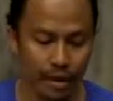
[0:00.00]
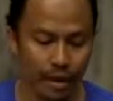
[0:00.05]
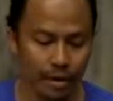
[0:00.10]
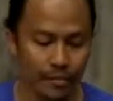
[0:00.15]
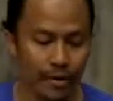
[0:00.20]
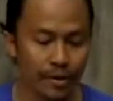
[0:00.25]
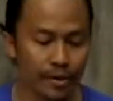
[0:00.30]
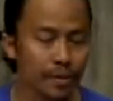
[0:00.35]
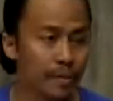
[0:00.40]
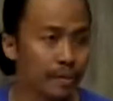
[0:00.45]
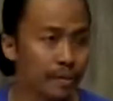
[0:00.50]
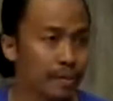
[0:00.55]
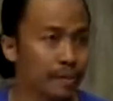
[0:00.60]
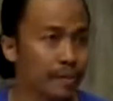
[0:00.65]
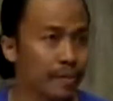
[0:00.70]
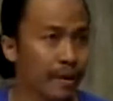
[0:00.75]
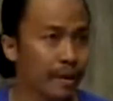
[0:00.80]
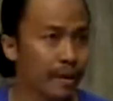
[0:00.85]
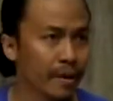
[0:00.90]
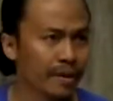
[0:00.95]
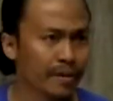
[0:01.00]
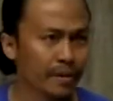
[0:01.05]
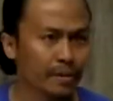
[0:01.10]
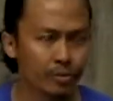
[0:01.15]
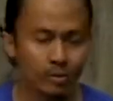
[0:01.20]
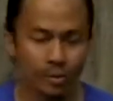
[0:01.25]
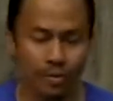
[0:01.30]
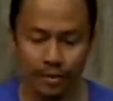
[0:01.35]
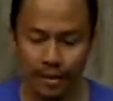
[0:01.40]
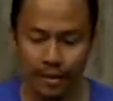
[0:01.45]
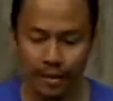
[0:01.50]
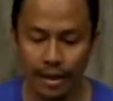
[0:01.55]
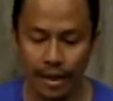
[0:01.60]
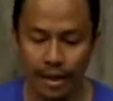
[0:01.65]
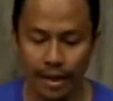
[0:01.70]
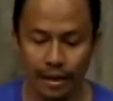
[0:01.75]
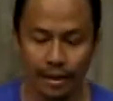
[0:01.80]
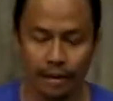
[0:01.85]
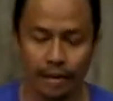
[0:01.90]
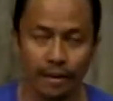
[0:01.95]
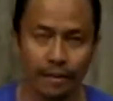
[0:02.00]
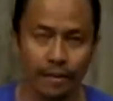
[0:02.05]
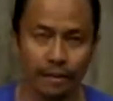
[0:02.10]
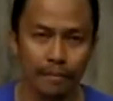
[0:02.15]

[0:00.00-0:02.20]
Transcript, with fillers: adventure back in 2009,